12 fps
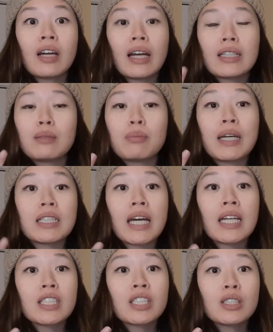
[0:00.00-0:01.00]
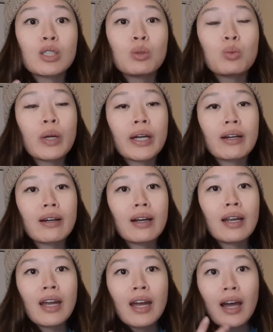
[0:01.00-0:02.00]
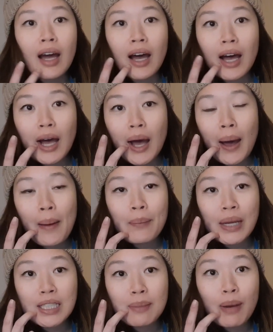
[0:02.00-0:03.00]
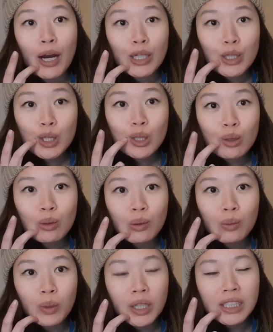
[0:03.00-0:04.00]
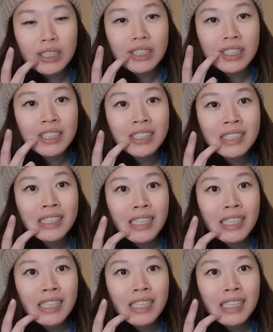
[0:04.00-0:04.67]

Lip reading: I didn't pay attention to where my departure was.